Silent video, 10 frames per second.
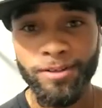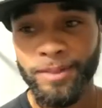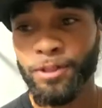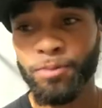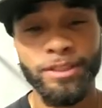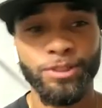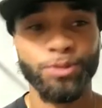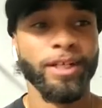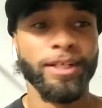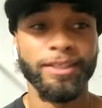whether it be
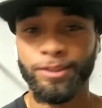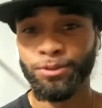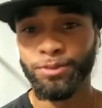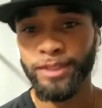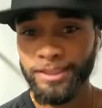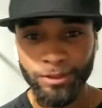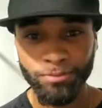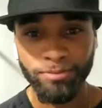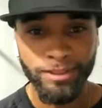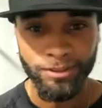two days, two weeks, two
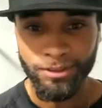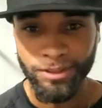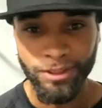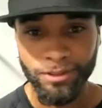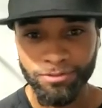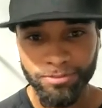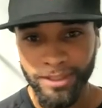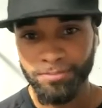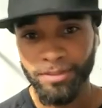months, or two years from then.